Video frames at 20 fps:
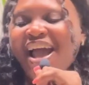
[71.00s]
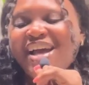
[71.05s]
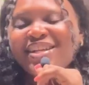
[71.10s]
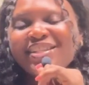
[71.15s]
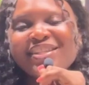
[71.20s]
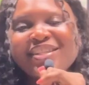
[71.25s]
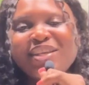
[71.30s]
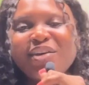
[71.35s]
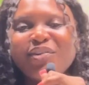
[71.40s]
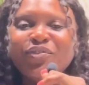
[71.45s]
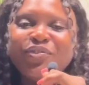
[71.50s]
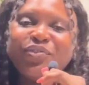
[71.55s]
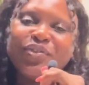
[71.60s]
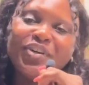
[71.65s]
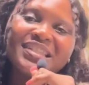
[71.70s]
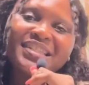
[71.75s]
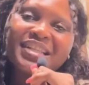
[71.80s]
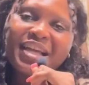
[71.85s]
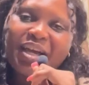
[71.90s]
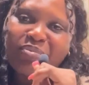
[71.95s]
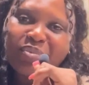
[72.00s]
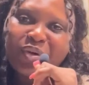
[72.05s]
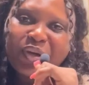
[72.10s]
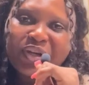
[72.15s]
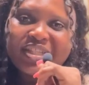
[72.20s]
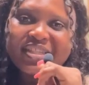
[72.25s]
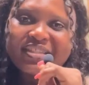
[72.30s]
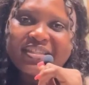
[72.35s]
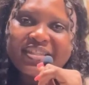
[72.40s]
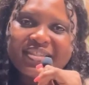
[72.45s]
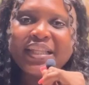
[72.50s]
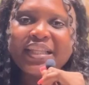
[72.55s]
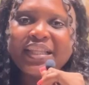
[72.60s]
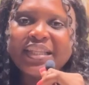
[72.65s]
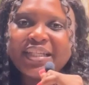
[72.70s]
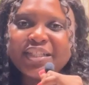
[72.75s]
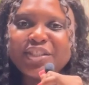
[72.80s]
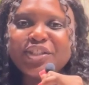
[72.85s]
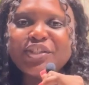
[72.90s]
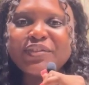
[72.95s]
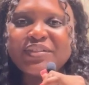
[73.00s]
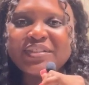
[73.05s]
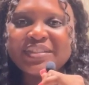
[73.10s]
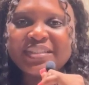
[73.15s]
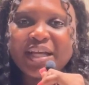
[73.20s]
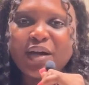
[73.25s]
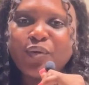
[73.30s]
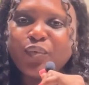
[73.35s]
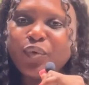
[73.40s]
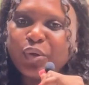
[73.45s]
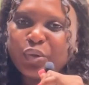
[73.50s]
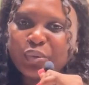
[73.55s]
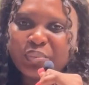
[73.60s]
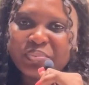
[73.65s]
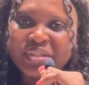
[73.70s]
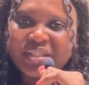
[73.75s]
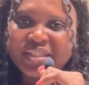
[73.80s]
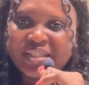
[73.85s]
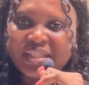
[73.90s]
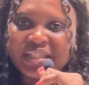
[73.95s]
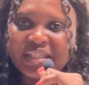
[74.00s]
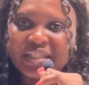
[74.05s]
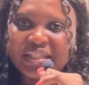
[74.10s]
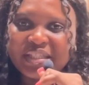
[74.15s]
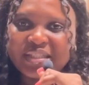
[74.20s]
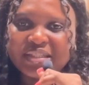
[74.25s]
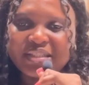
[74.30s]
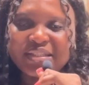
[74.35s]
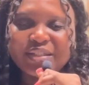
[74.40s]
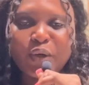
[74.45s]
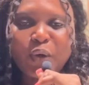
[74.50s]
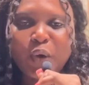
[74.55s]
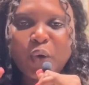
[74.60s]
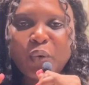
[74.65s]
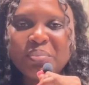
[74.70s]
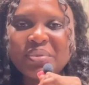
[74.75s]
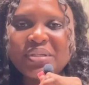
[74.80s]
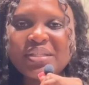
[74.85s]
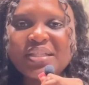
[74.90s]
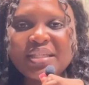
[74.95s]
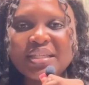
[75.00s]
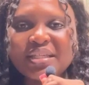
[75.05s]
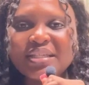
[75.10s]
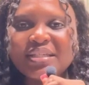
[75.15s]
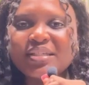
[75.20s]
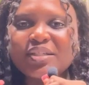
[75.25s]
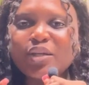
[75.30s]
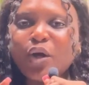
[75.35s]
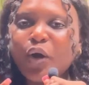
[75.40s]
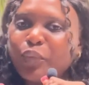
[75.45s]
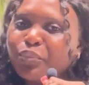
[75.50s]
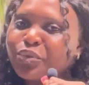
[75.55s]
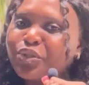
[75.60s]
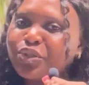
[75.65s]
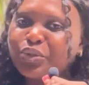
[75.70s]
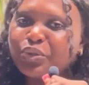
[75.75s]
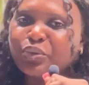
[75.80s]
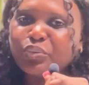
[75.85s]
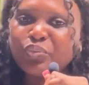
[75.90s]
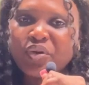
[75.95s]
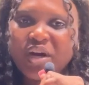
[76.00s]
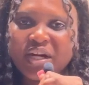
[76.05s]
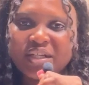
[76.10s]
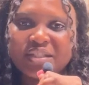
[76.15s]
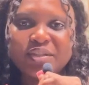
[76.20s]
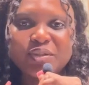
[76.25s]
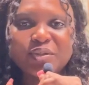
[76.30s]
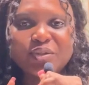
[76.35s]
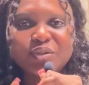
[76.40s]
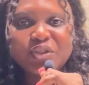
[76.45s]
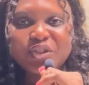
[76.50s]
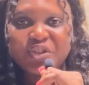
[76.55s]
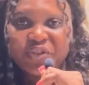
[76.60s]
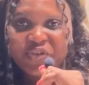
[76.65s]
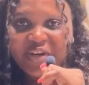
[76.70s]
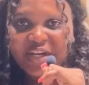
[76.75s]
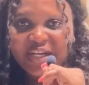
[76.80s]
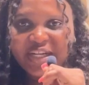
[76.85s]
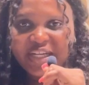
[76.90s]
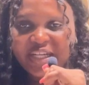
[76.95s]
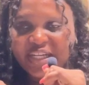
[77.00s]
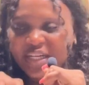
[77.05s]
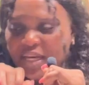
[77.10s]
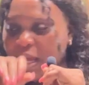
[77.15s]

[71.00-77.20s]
so first I'm going to let you understand what OPT is. OPT is optional practical training,